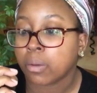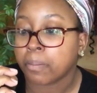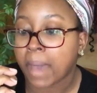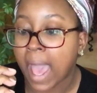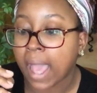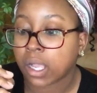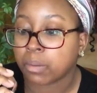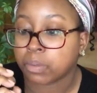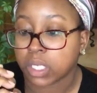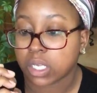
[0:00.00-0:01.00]
Matte
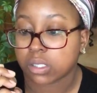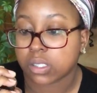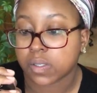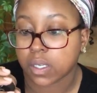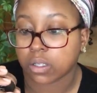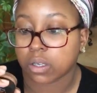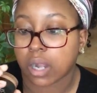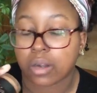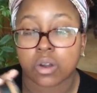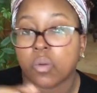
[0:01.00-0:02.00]
Complete
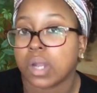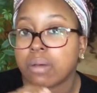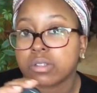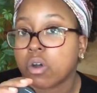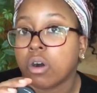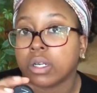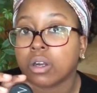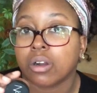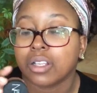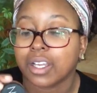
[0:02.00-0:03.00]
Concealer. I don't know what I was calling it
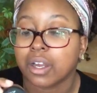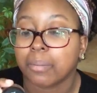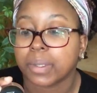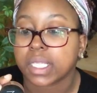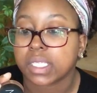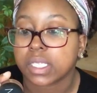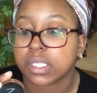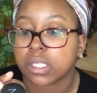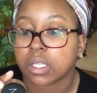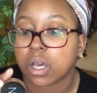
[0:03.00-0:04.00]
earlier, but this
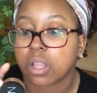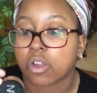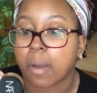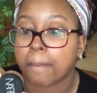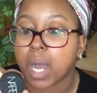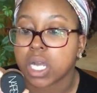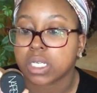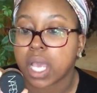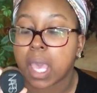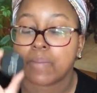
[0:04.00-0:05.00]
is in the color
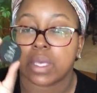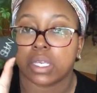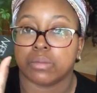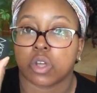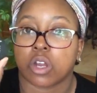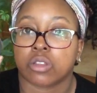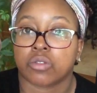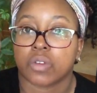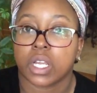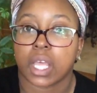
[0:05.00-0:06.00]
Amande Medium Dark
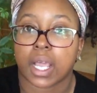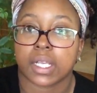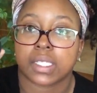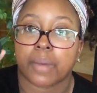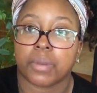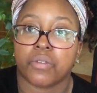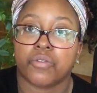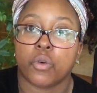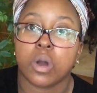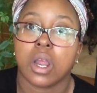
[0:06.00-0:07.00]
3, like I said
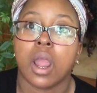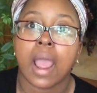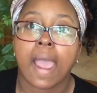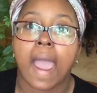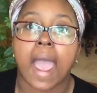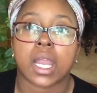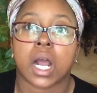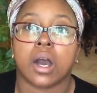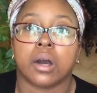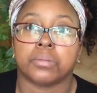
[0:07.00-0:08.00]
before. And
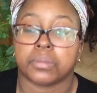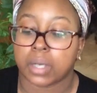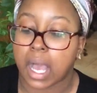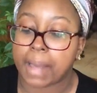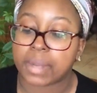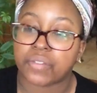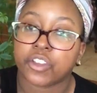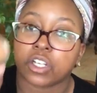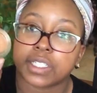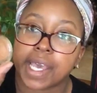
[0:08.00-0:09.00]
um, I'm
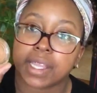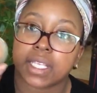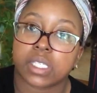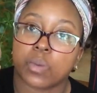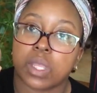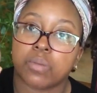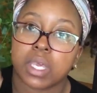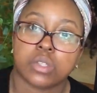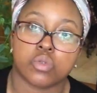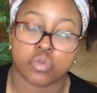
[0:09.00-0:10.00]
definitely going to take this with
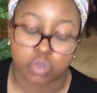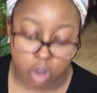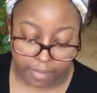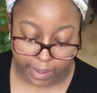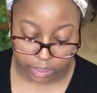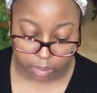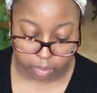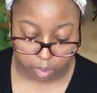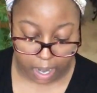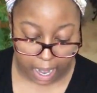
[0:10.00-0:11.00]
me to carve out the
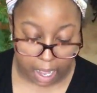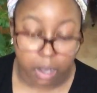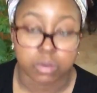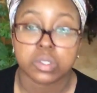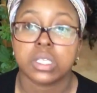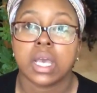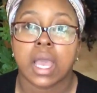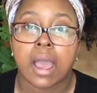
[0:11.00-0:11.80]
brows.